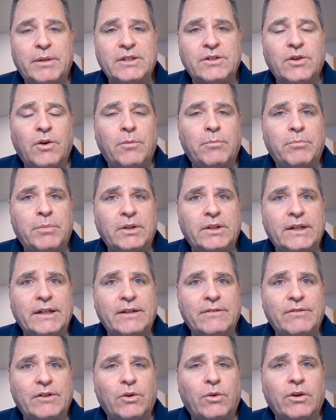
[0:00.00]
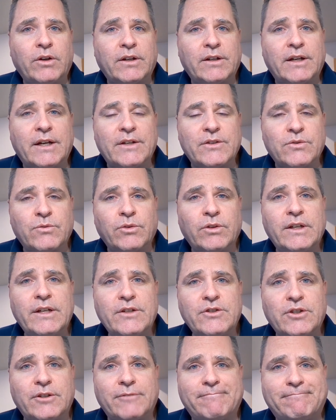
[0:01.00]
but don't believe in organized
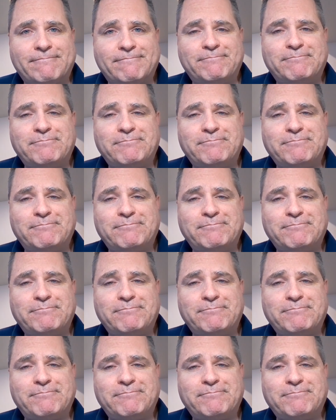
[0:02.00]
religion.